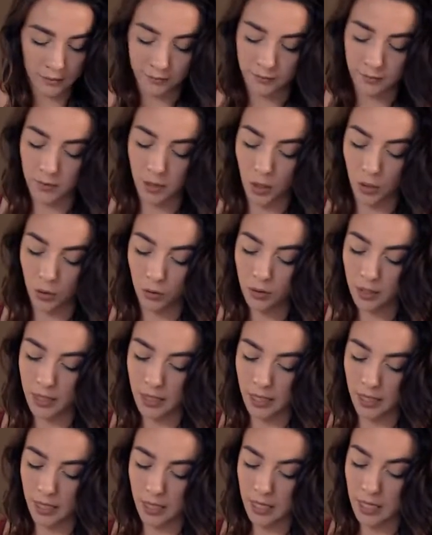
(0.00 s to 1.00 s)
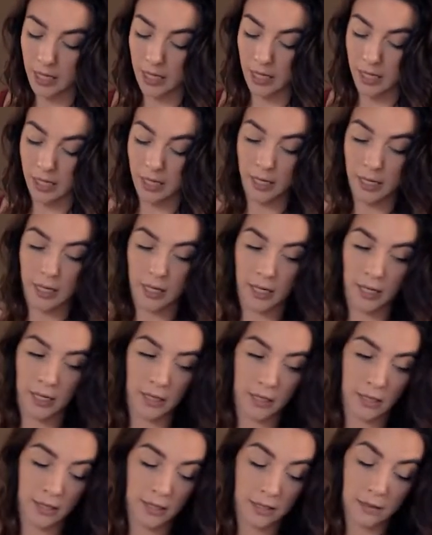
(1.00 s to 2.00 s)

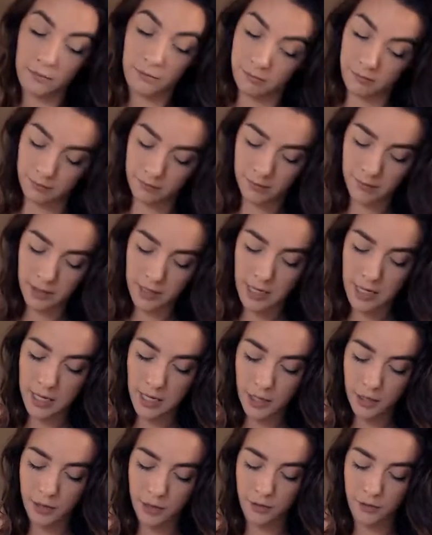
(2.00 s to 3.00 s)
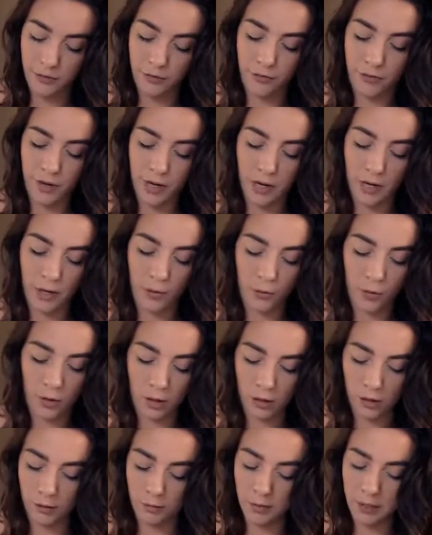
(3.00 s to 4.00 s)
Okay. Could very
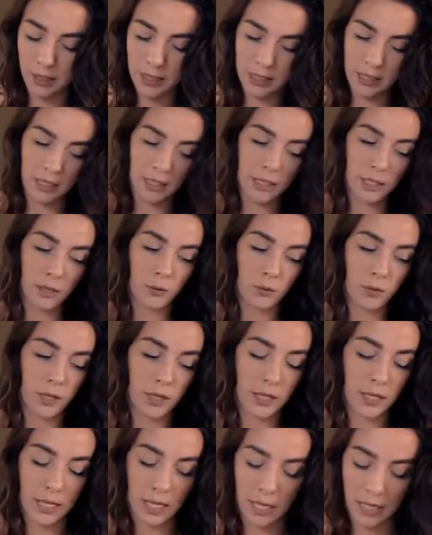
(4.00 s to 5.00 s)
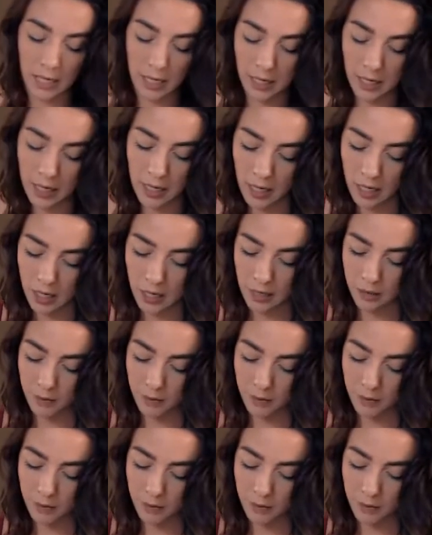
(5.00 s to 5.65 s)
well be dealing with a